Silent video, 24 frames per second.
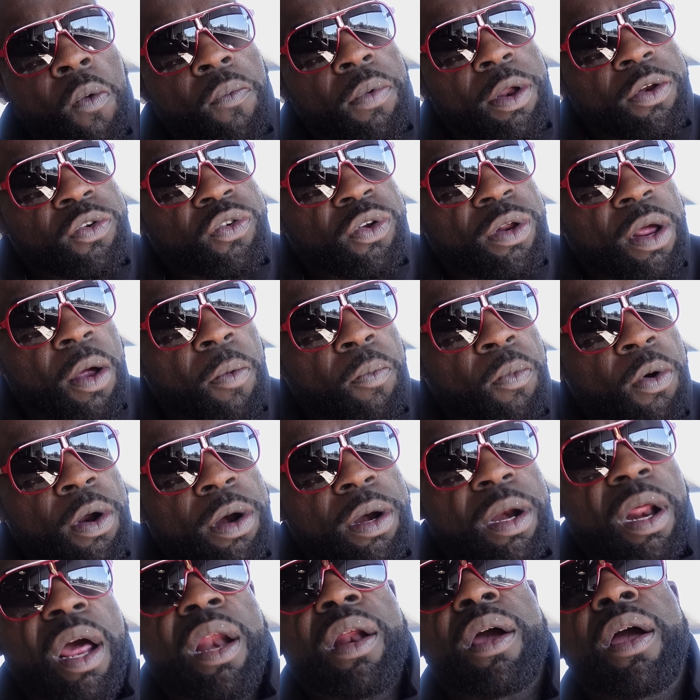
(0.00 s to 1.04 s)
Basically, I'm
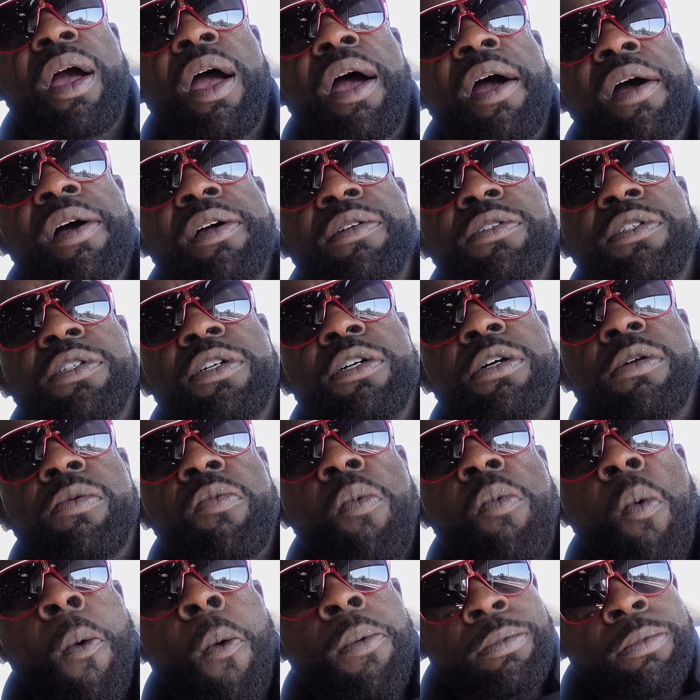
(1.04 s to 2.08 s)
running out of content.
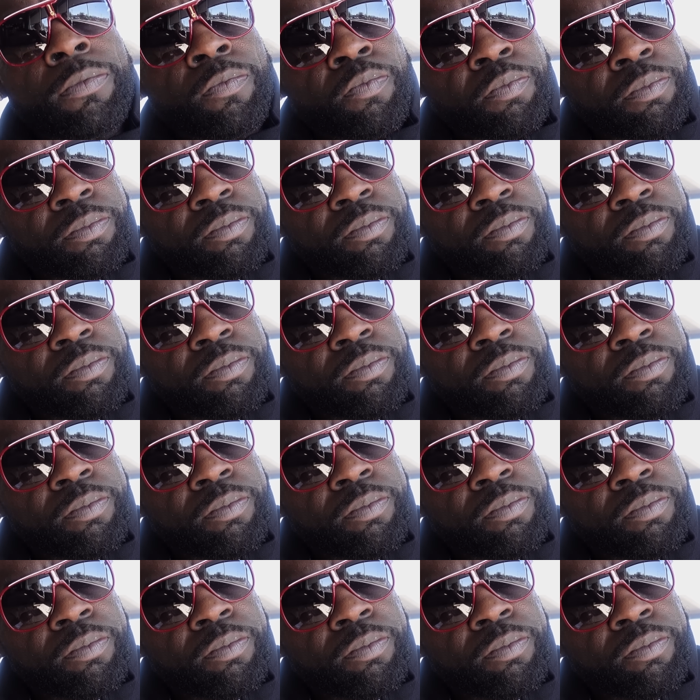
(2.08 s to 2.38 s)
Yeah.